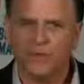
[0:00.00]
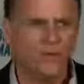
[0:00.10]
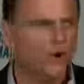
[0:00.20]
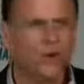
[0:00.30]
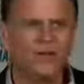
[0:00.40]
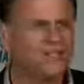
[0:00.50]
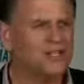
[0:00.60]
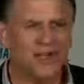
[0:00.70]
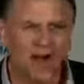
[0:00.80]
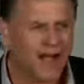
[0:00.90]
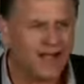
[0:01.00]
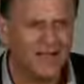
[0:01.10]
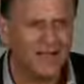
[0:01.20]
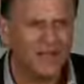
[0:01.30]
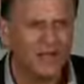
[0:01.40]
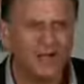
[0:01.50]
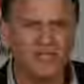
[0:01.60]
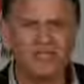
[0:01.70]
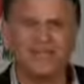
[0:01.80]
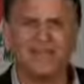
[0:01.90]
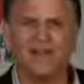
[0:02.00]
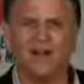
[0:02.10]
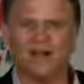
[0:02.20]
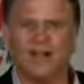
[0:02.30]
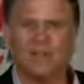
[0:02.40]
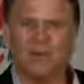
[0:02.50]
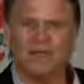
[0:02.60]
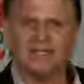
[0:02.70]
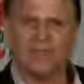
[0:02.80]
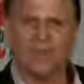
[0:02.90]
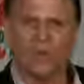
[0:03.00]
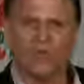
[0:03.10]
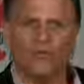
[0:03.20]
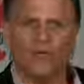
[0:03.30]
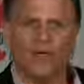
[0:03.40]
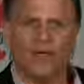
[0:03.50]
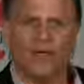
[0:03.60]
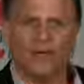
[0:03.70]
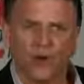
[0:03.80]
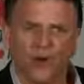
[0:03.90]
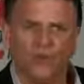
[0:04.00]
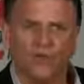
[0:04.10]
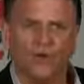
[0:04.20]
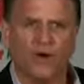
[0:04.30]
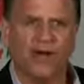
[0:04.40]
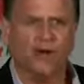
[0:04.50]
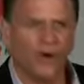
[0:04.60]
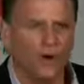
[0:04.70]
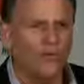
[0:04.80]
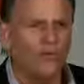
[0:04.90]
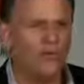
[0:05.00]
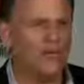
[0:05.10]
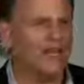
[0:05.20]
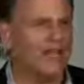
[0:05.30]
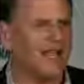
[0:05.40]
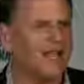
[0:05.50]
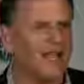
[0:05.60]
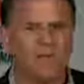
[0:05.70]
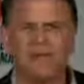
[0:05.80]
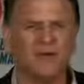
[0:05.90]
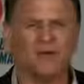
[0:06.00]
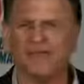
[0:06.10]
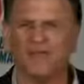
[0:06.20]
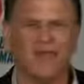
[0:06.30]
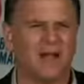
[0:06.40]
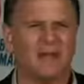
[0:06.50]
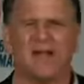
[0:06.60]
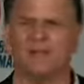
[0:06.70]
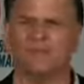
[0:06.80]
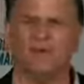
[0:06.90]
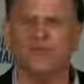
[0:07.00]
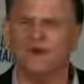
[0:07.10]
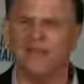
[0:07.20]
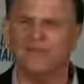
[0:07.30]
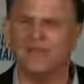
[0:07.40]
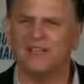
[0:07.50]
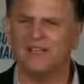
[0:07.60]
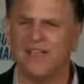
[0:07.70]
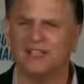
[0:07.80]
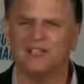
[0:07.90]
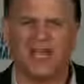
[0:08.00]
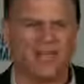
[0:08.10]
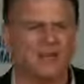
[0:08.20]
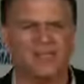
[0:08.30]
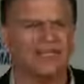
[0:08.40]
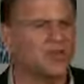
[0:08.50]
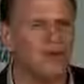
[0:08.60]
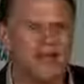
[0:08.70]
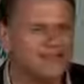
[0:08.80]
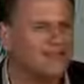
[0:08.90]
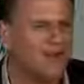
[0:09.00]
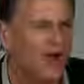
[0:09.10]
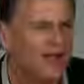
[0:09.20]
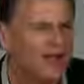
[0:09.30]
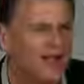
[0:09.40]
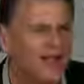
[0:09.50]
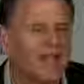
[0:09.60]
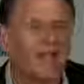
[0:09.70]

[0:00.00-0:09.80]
You go into shock. You just sit there and keep pressing it over and over and over again. I mean, really, you think, I'm not going to move 5 feet to change channels. That's crazy talk.